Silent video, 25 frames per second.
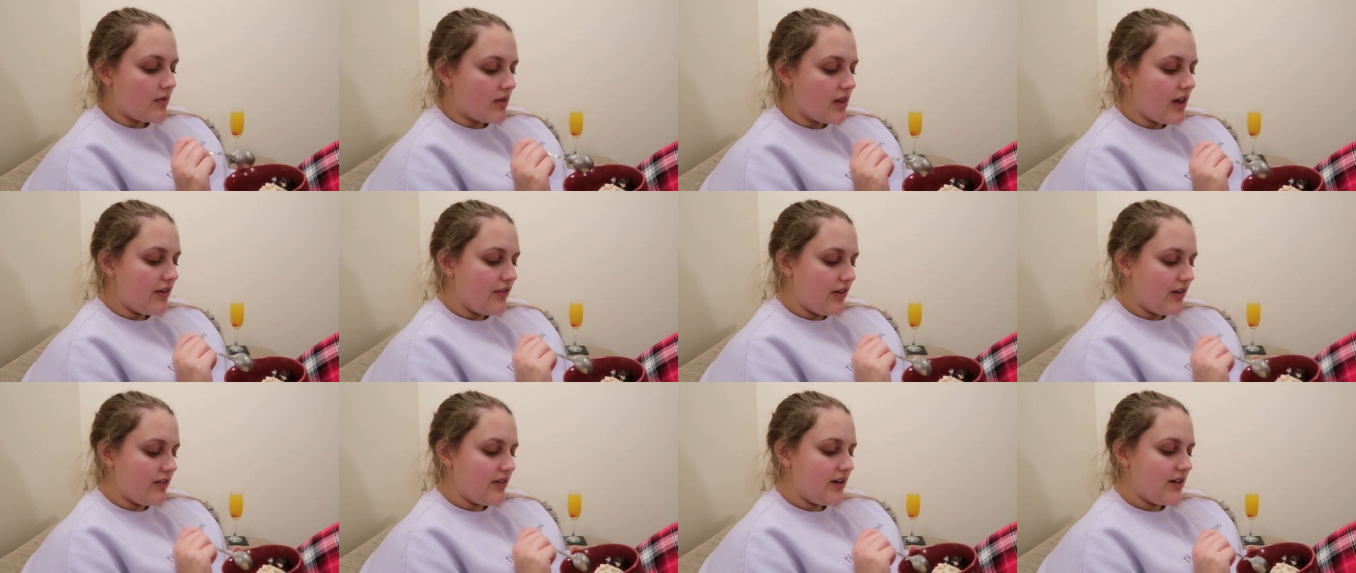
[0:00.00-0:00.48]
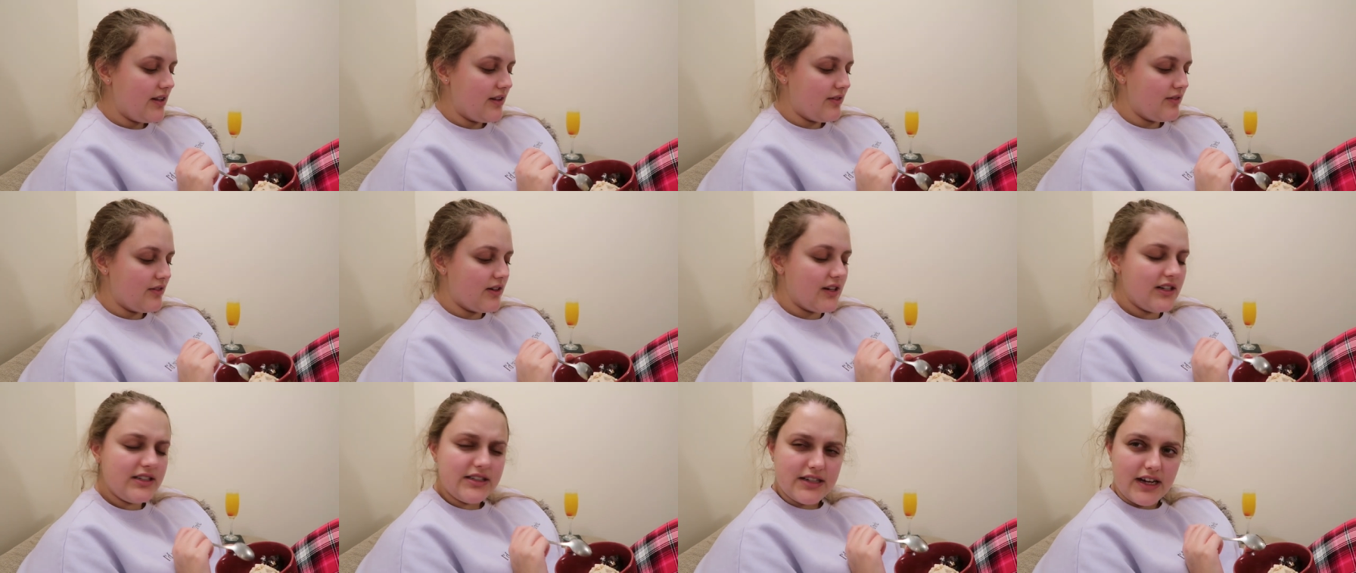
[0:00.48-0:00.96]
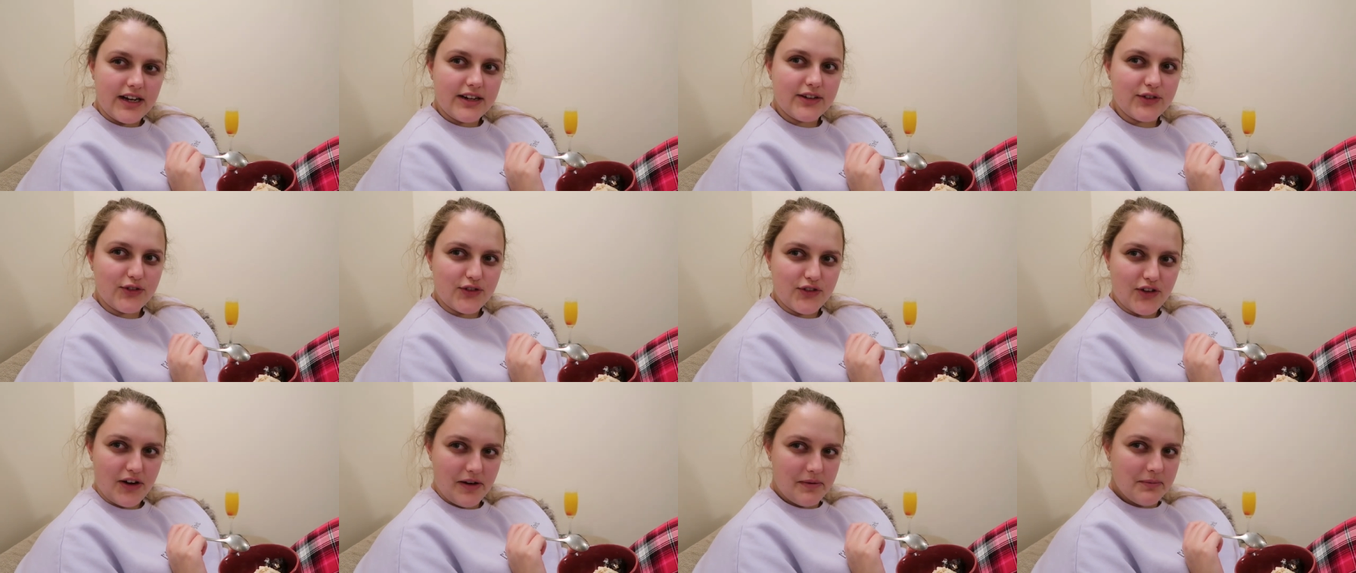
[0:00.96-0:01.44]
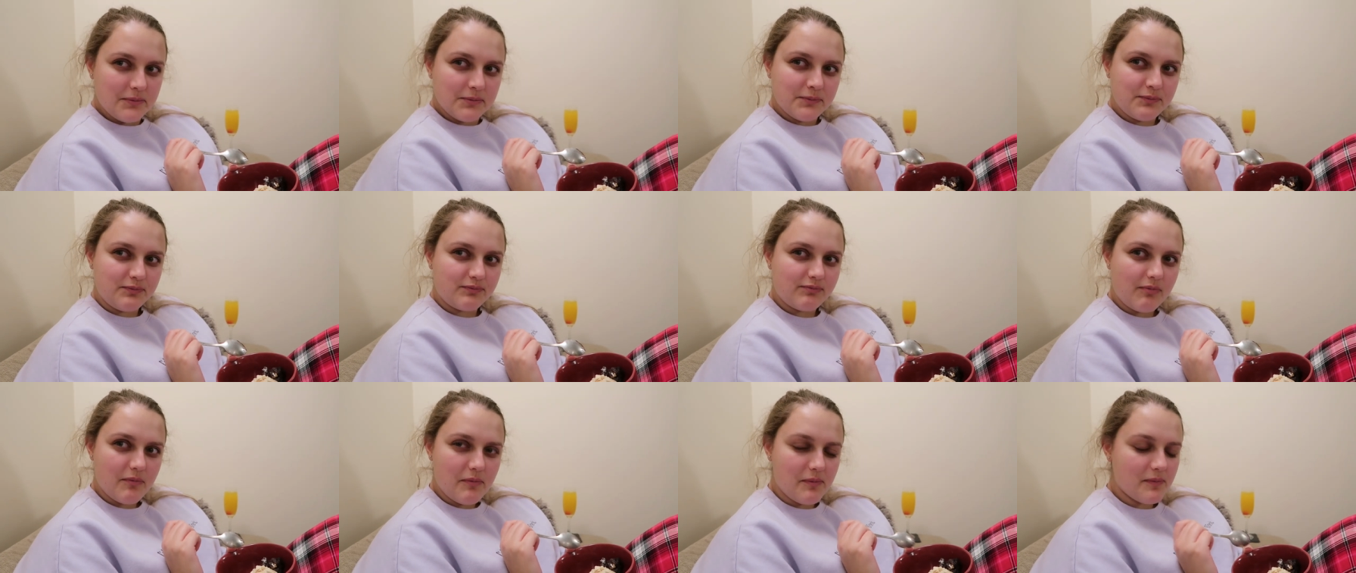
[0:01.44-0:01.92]
They're a nice texture.
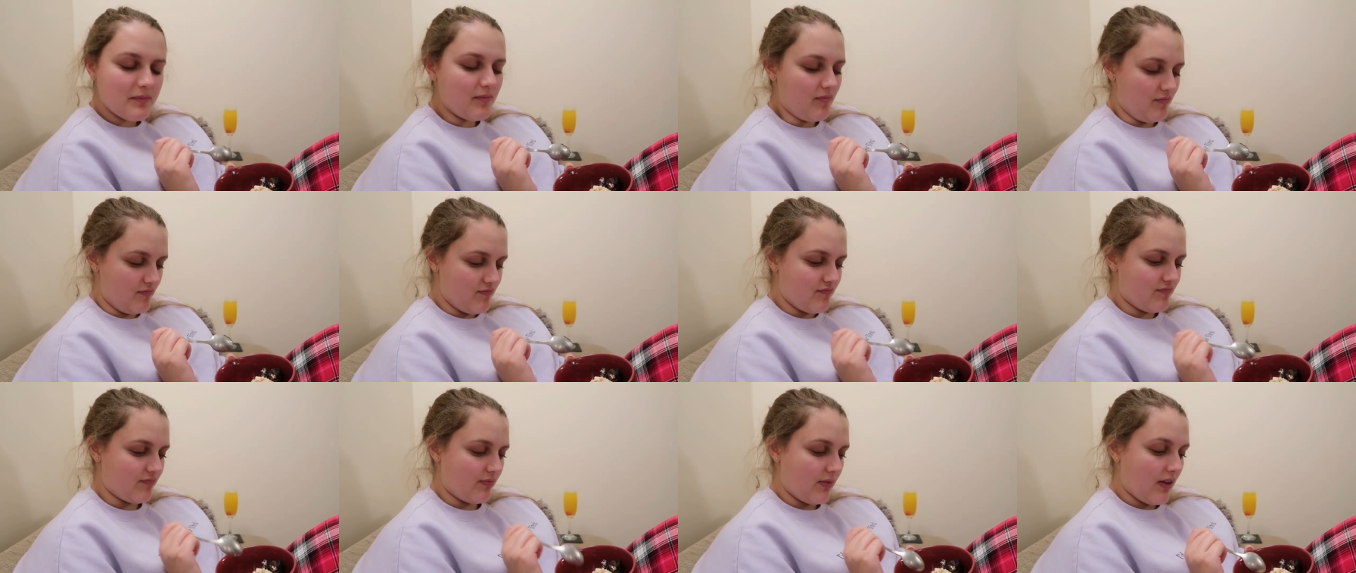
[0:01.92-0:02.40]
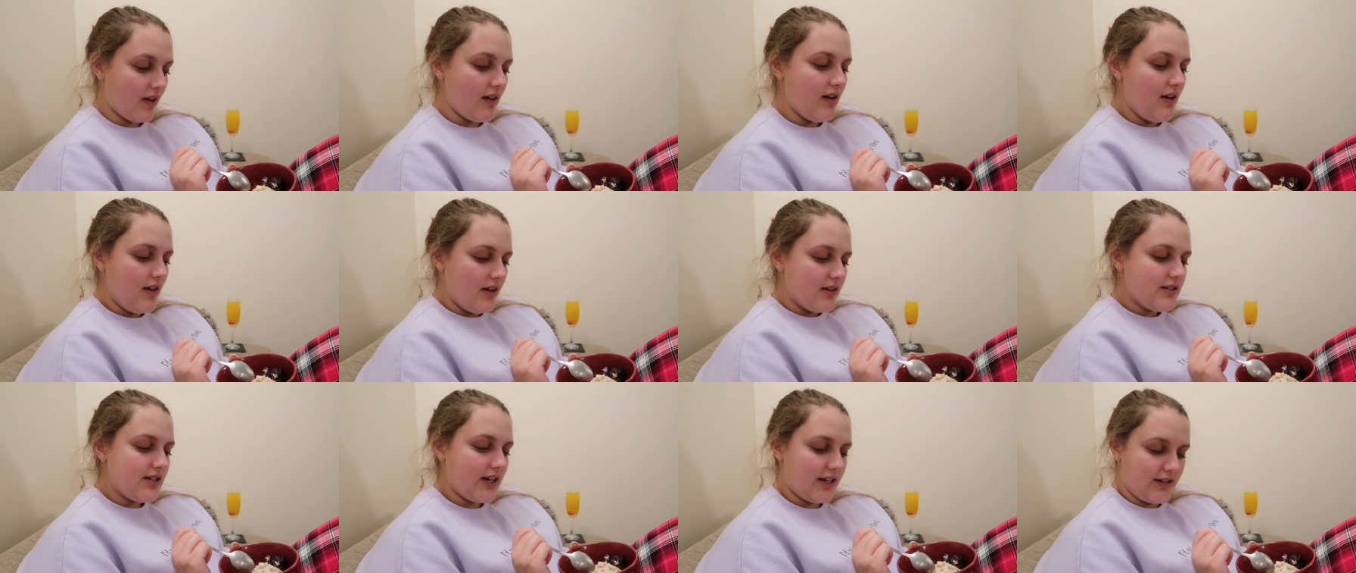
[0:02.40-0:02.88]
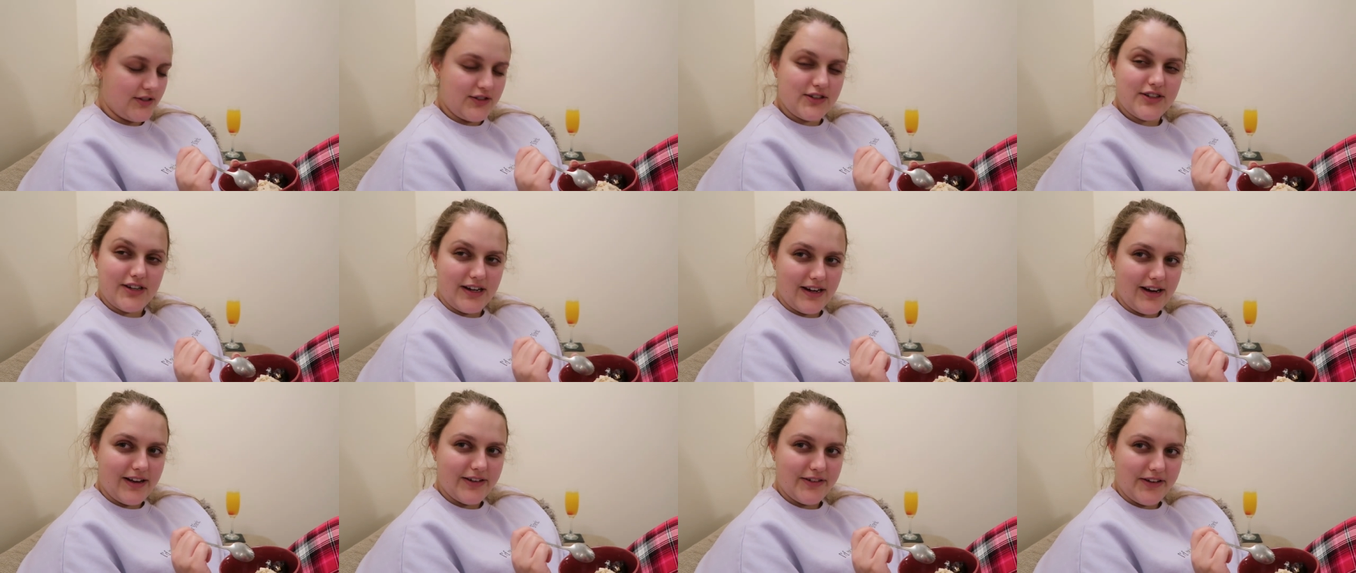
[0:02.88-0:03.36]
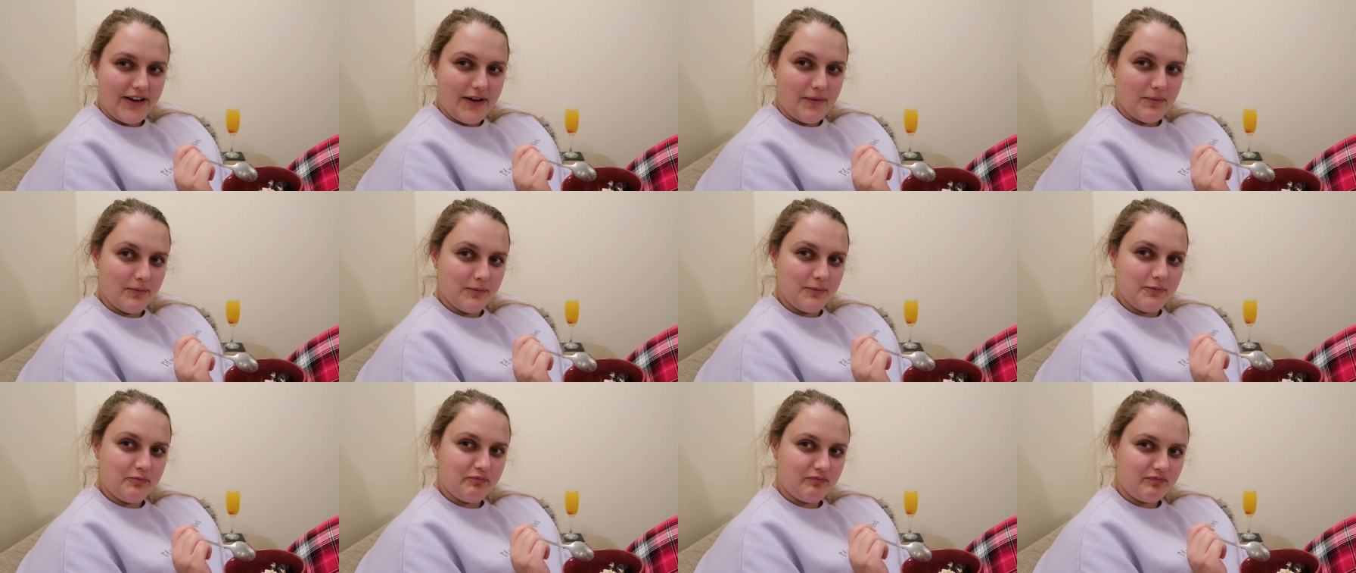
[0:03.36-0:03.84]
Good. Mm. Texture 10 out of
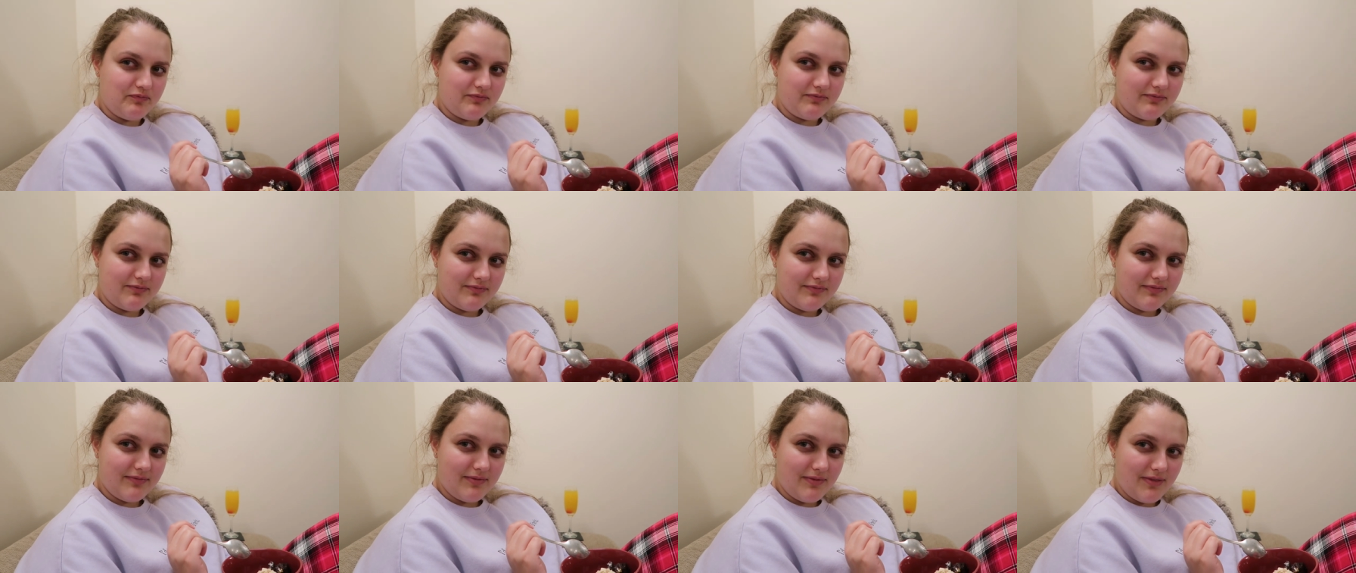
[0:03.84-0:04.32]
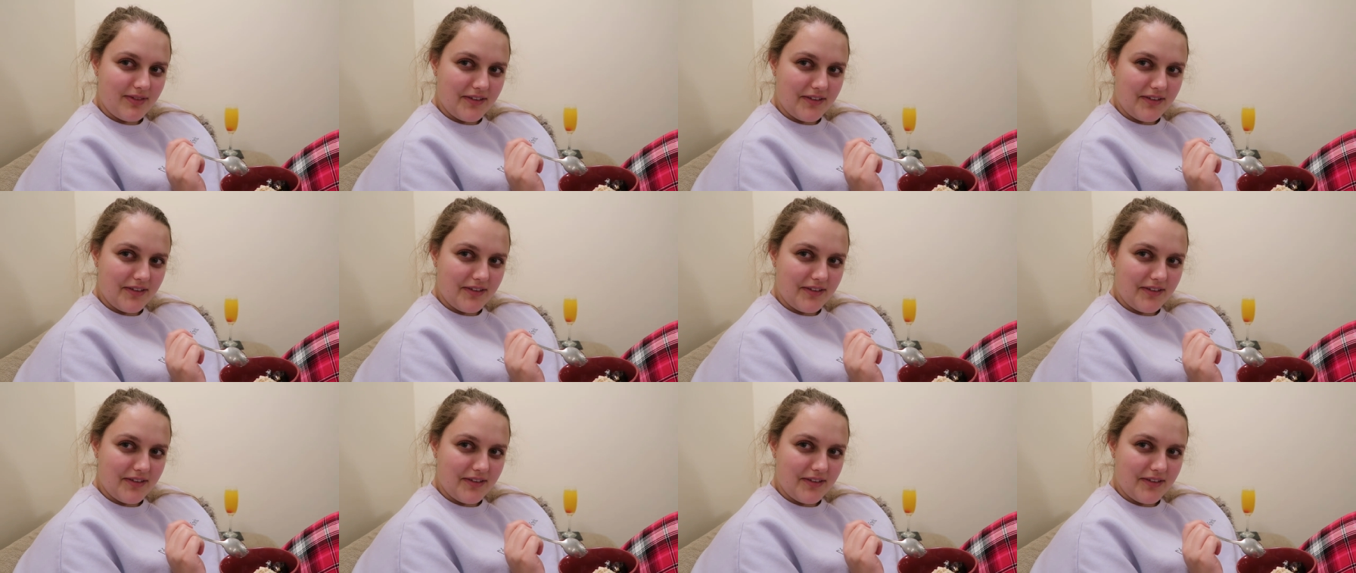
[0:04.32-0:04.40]
10. Okay.